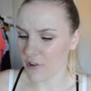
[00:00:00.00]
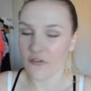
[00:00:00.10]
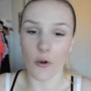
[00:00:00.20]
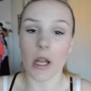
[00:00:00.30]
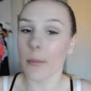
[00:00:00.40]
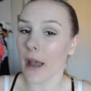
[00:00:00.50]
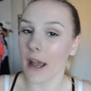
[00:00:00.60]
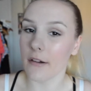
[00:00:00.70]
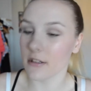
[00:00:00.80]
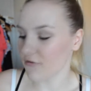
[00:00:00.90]

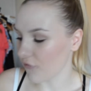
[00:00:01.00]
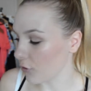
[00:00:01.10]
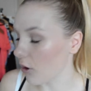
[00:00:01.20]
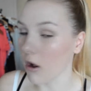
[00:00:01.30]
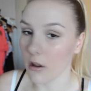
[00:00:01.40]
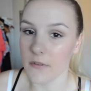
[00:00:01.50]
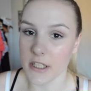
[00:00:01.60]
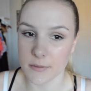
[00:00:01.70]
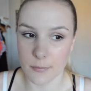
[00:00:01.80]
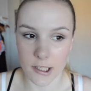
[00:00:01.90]
£40 for all of
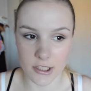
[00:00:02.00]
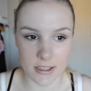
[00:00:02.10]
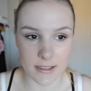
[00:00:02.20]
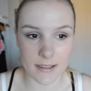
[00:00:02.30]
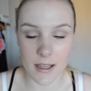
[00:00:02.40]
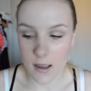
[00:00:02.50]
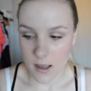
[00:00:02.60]
these brushes,